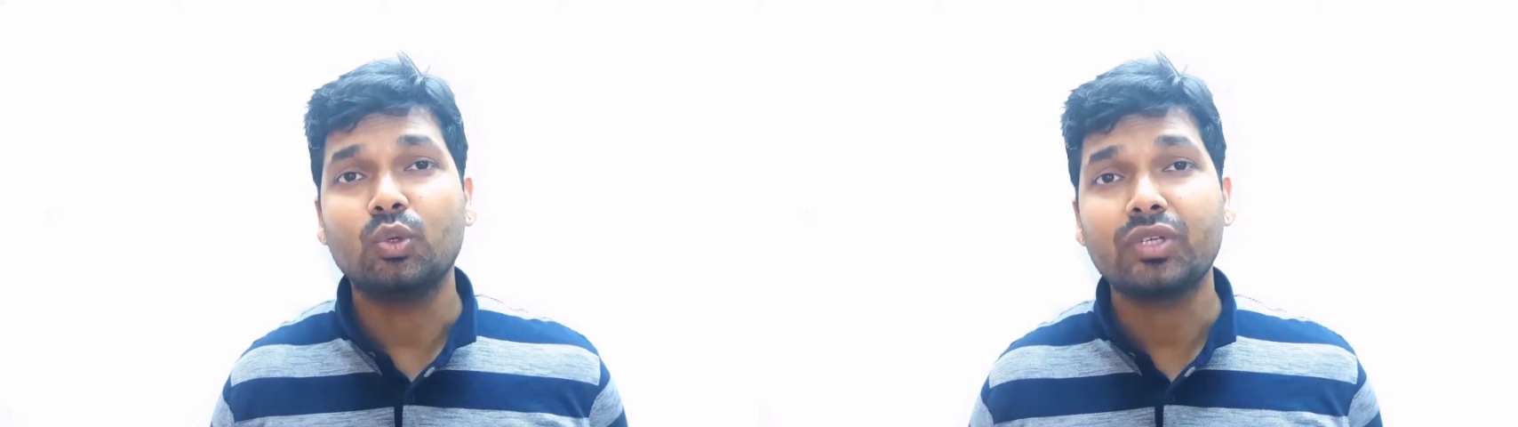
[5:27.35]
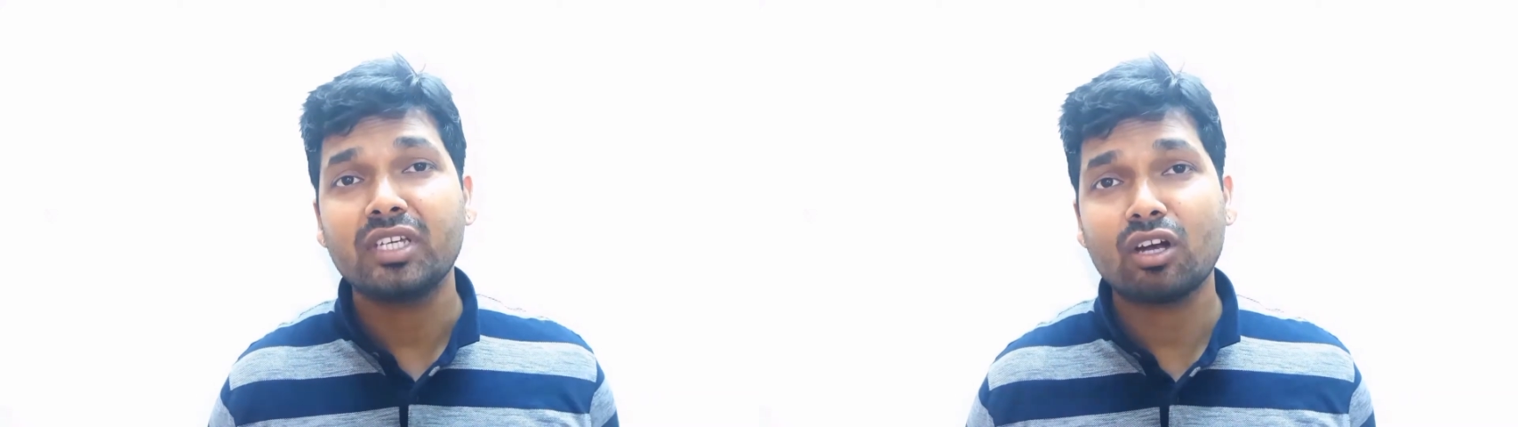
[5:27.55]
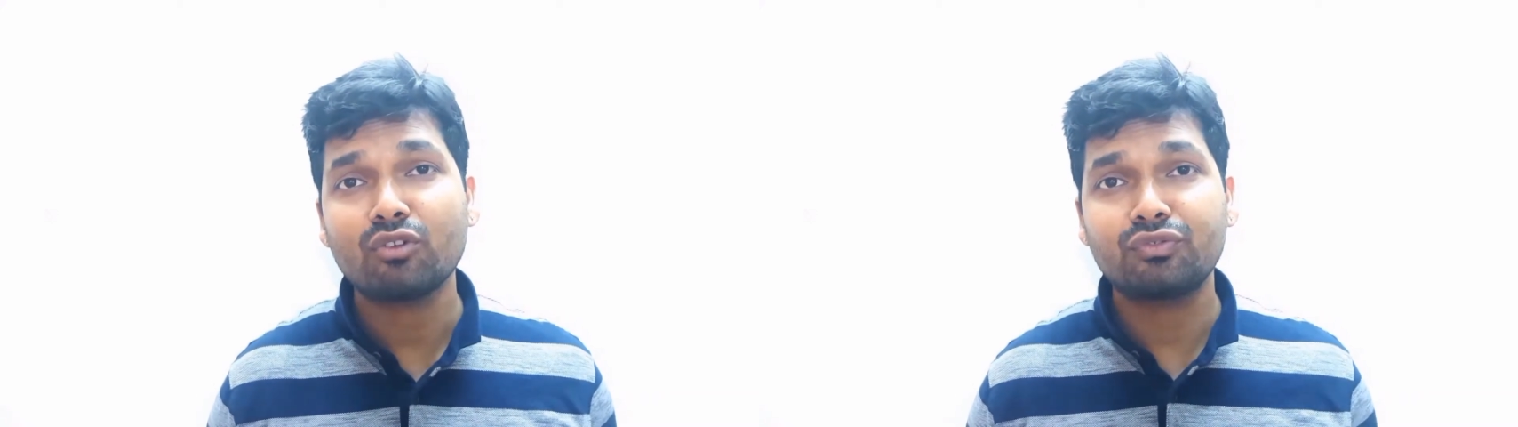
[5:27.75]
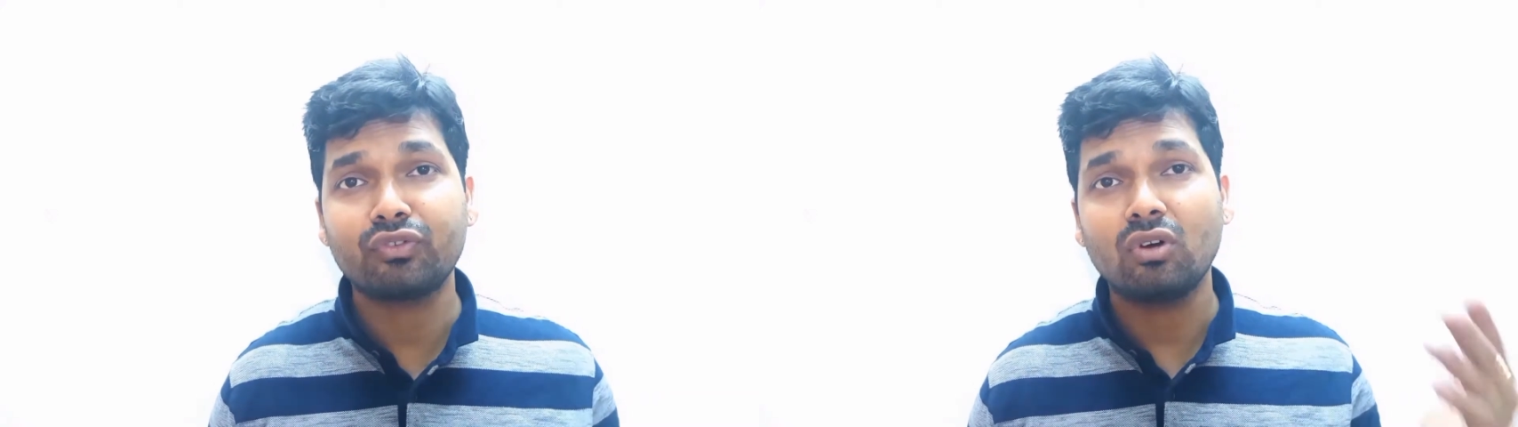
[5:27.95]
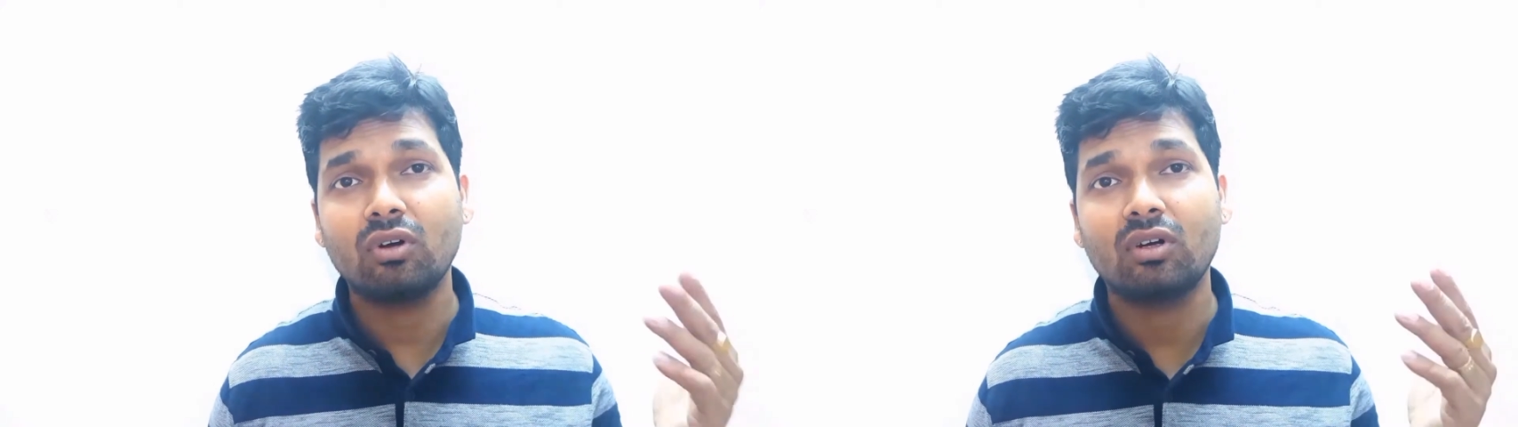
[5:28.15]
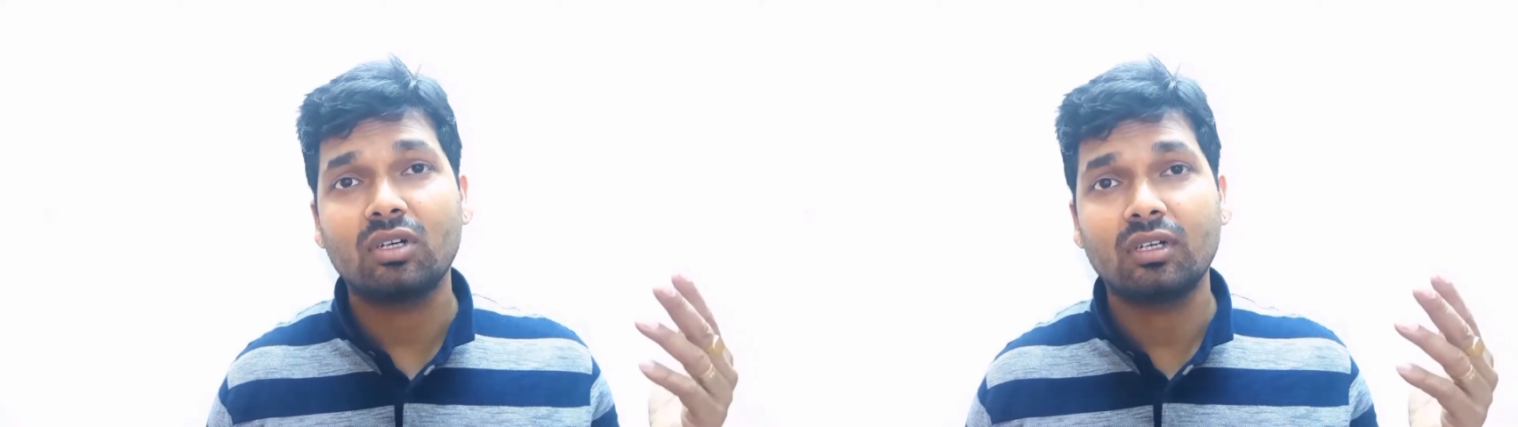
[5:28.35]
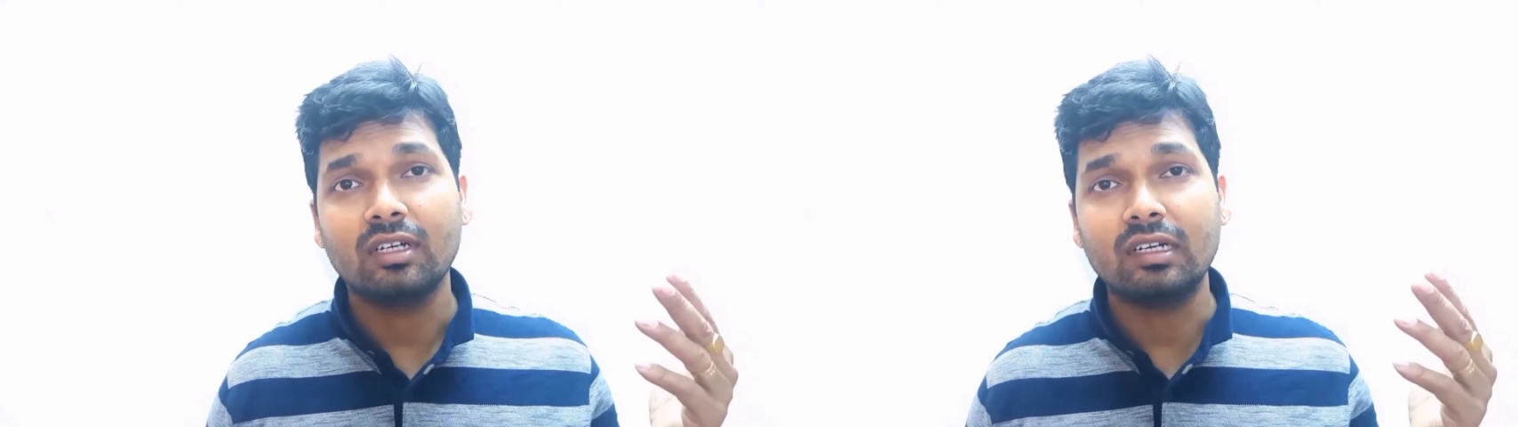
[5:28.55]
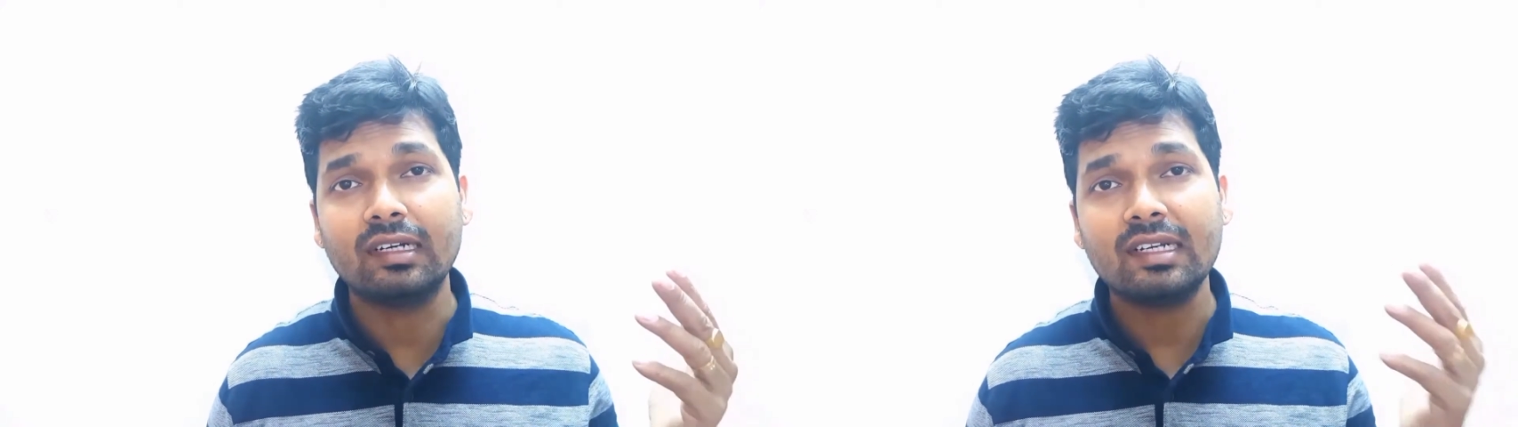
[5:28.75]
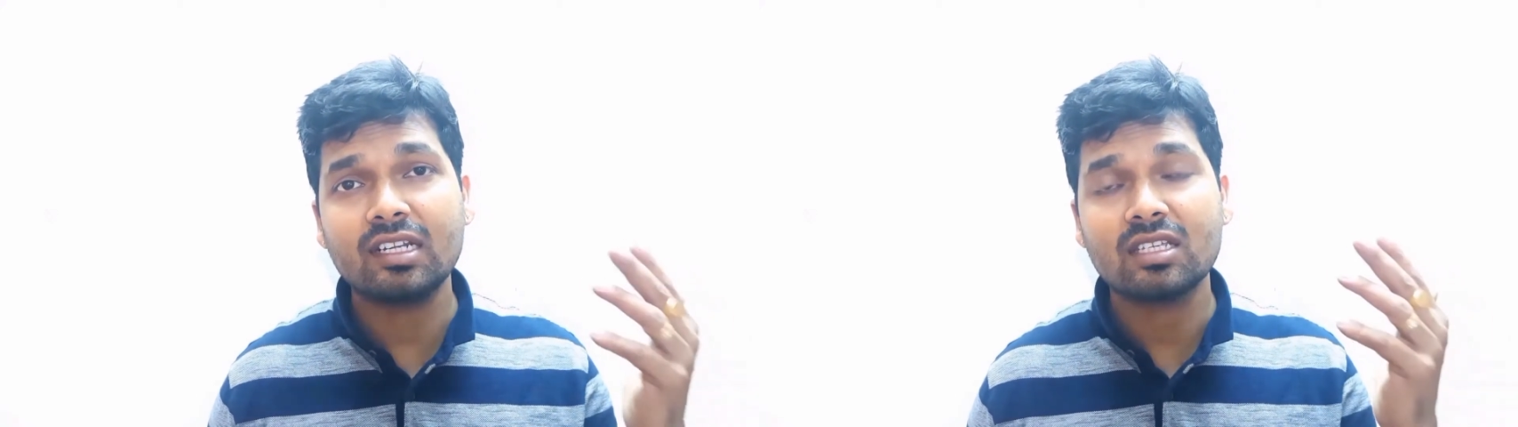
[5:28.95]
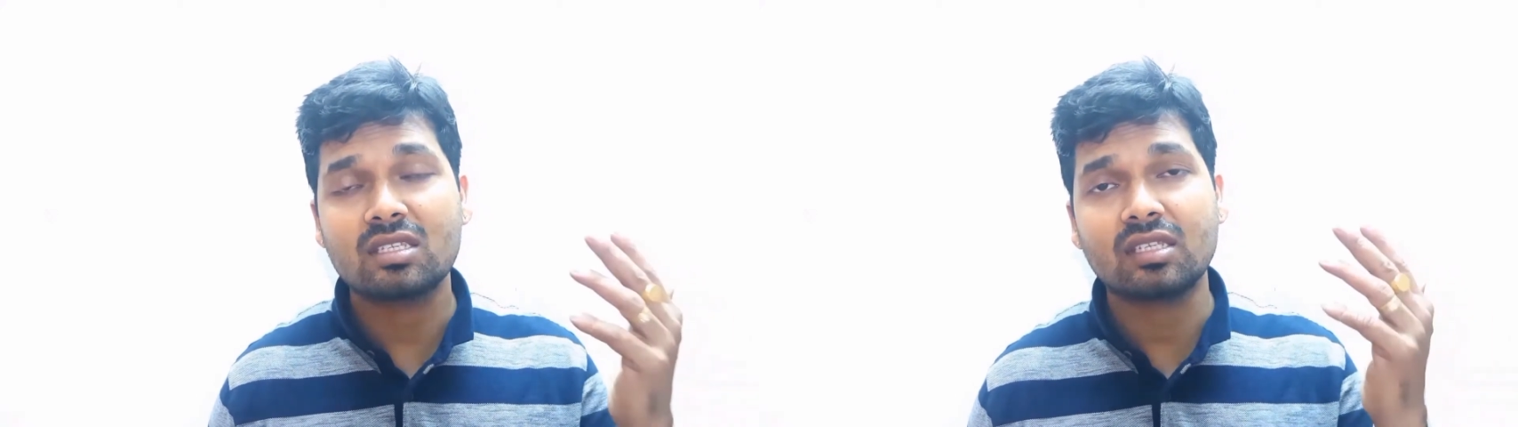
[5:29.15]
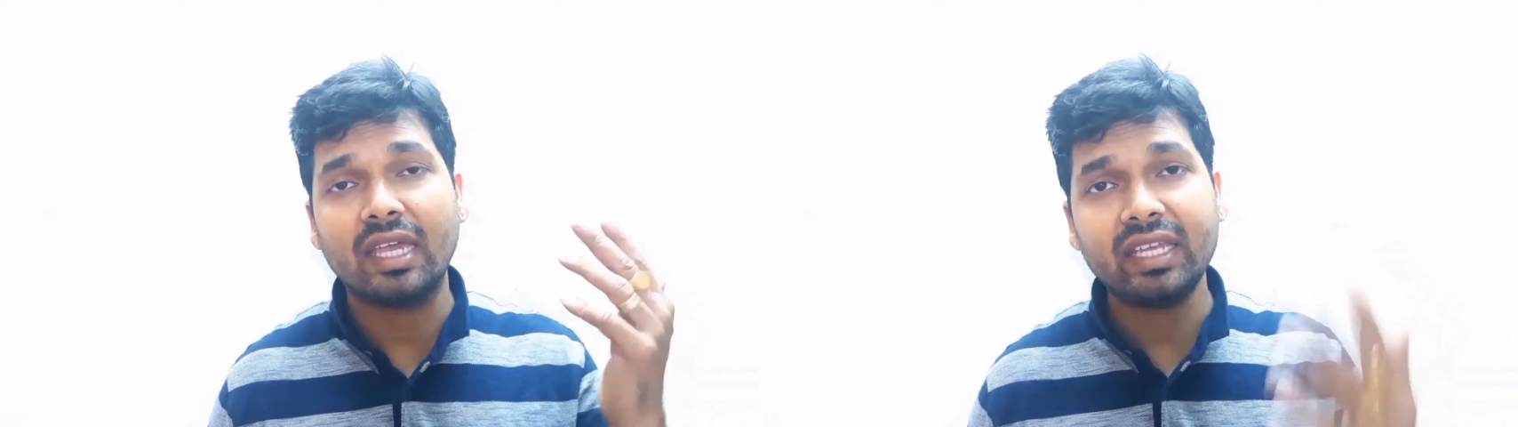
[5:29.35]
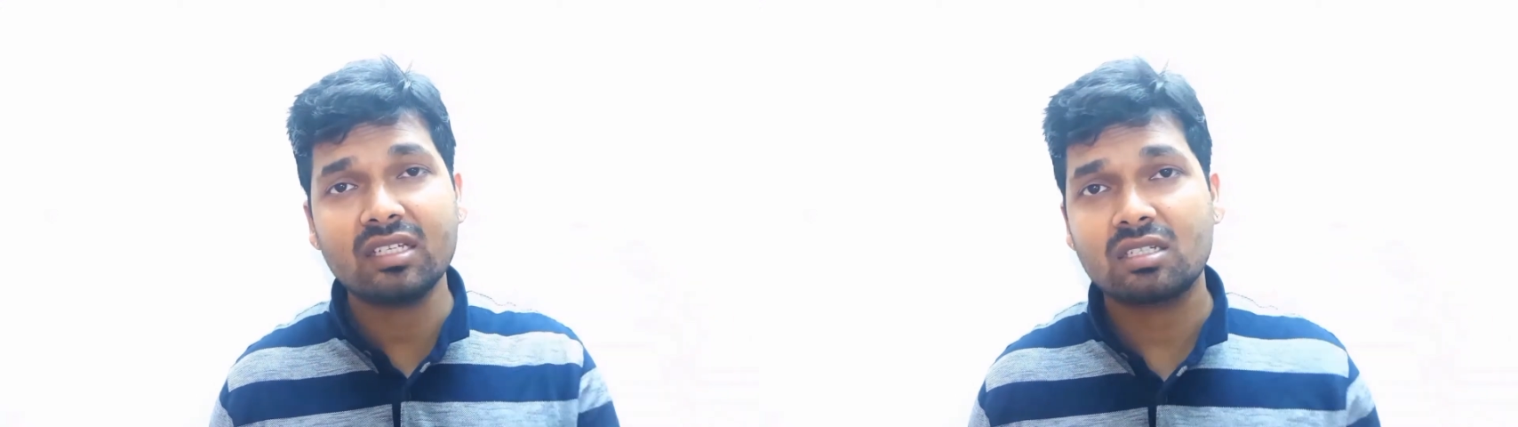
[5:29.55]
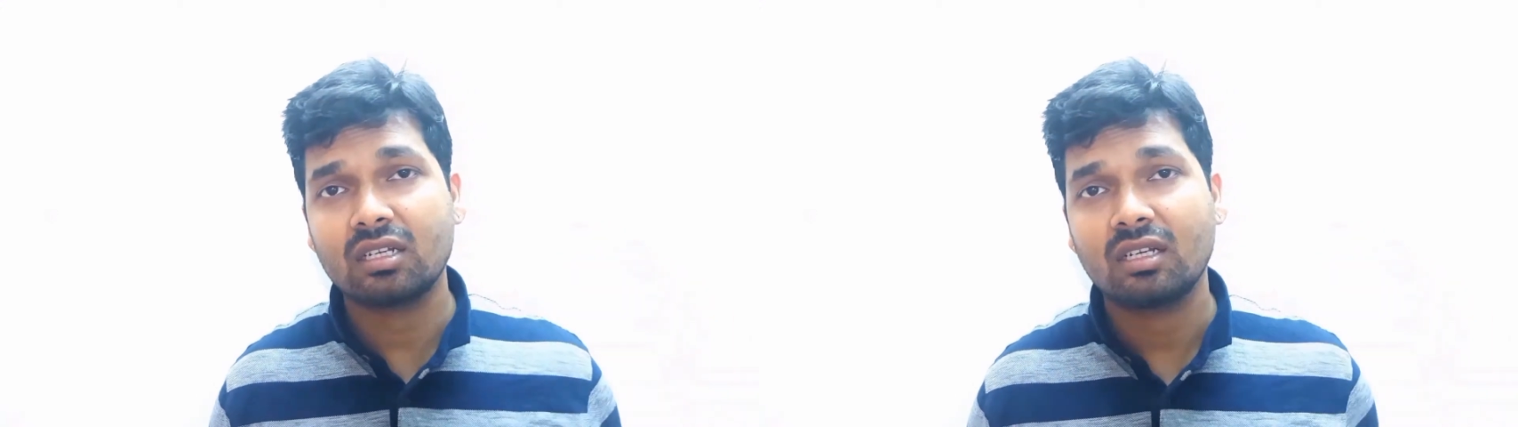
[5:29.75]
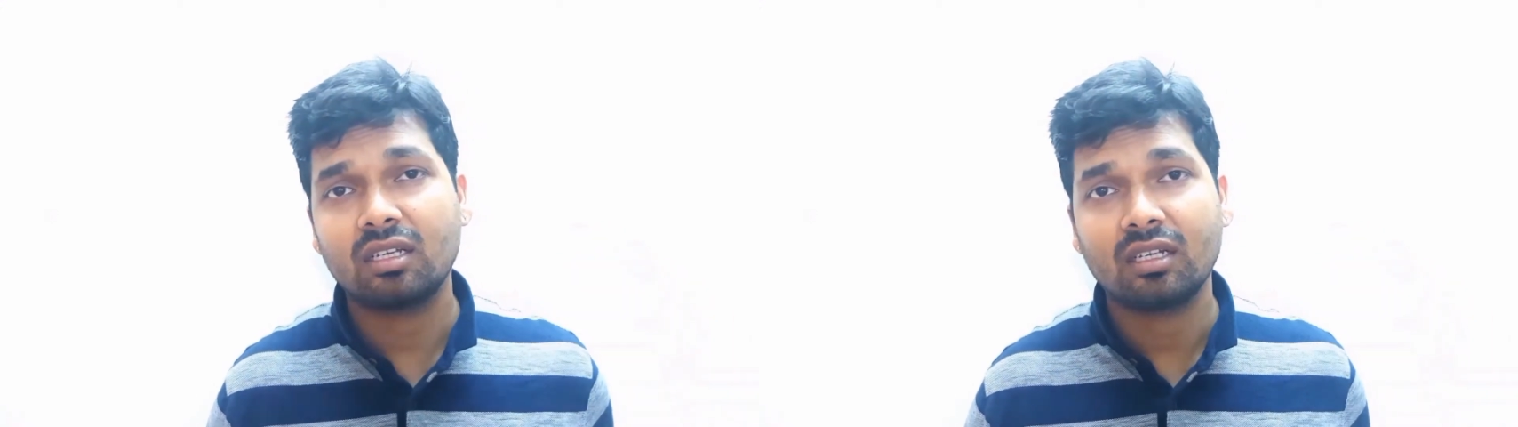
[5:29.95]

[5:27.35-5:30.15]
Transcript: looking out for the release 8,